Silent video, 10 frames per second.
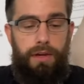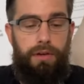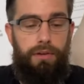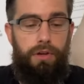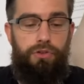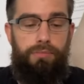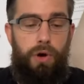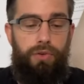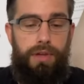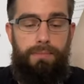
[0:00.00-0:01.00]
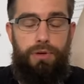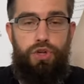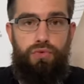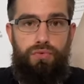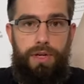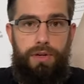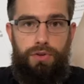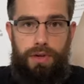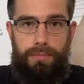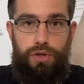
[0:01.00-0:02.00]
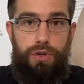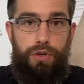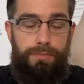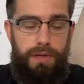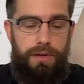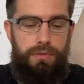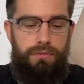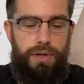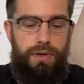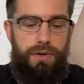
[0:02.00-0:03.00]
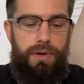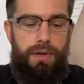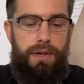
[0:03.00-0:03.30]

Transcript: a, a small temperature reader, temperature and humidity reader